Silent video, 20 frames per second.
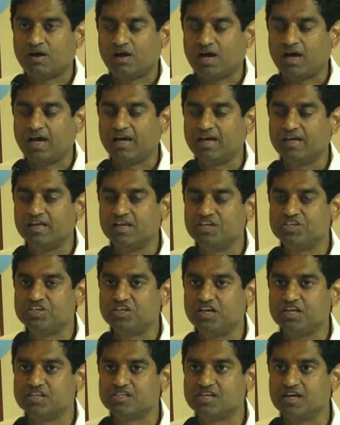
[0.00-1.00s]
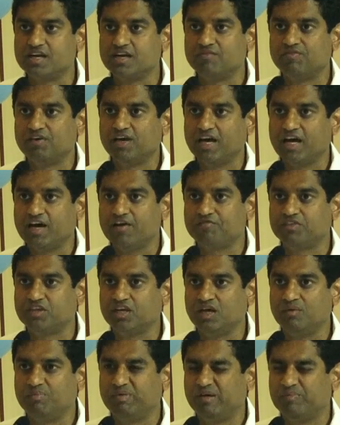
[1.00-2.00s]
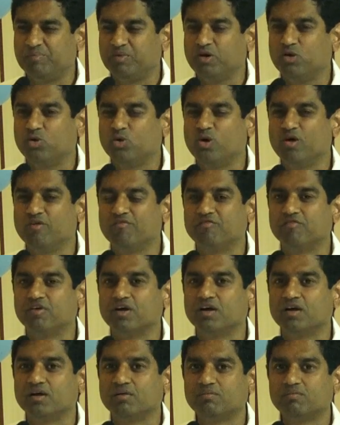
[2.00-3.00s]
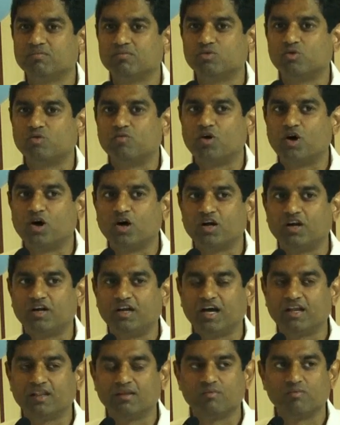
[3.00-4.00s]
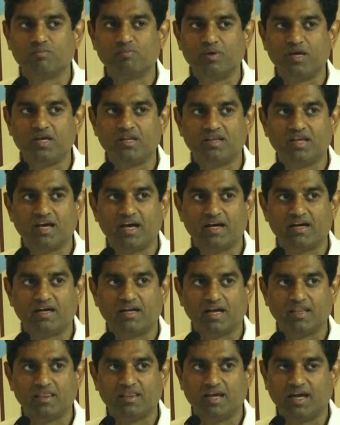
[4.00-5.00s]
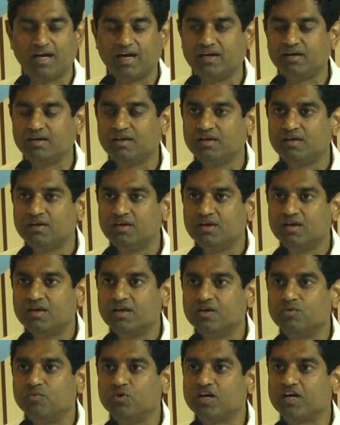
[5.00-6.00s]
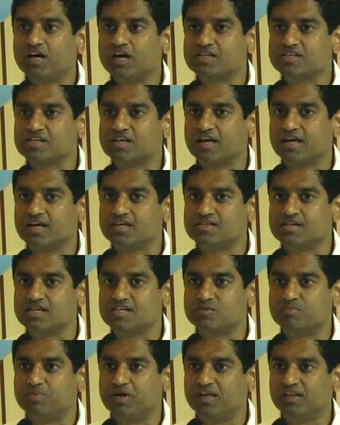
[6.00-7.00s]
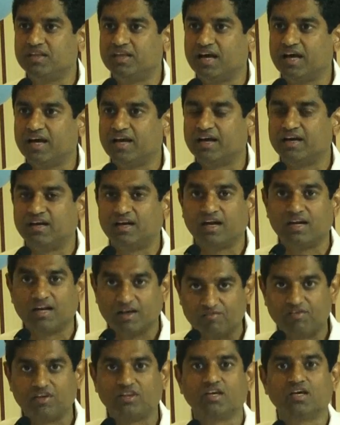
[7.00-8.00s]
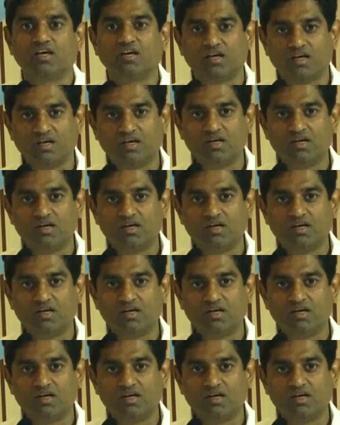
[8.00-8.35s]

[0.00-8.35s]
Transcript: I initially said we have 3 people who have all been there, done that. In Vikas' case, he's been there and done everything.